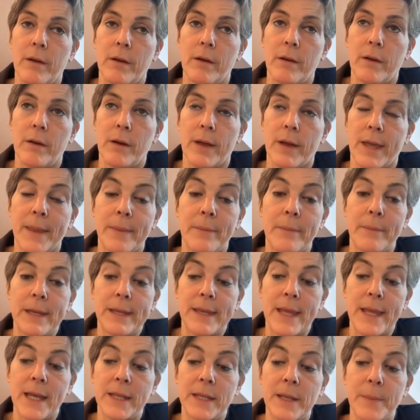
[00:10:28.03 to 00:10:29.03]
can be
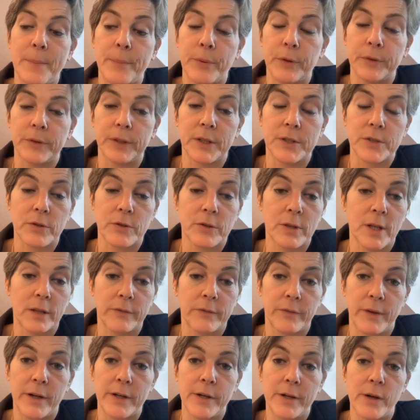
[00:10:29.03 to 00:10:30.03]
in any position, and
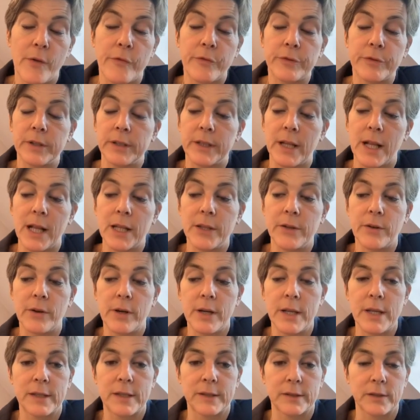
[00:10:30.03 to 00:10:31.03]
very often in the
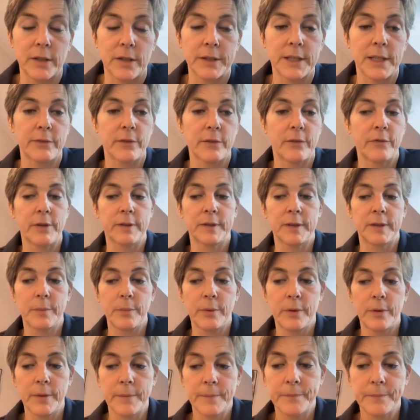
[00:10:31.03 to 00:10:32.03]
elderly it's not even
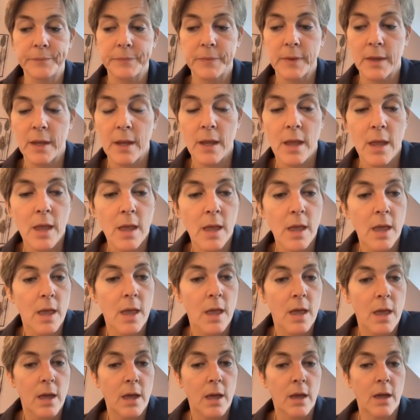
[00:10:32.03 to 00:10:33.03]
visible.
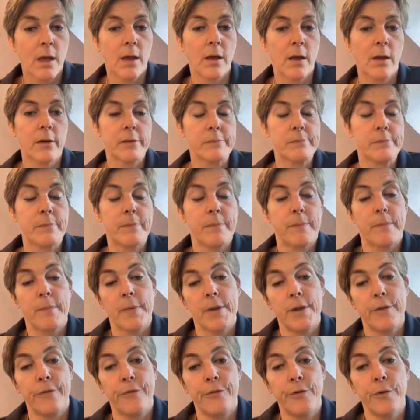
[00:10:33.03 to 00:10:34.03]

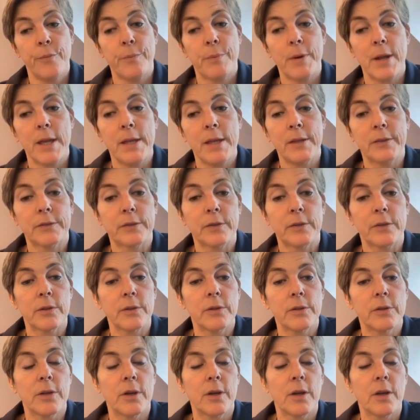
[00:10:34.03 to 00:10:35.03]
If you place
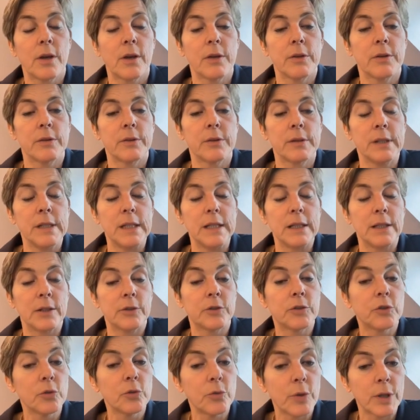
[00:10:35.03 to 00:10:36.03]
the needle
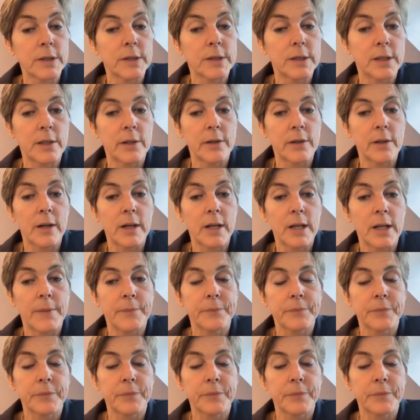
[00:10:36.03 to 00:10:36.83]
too anteriorly,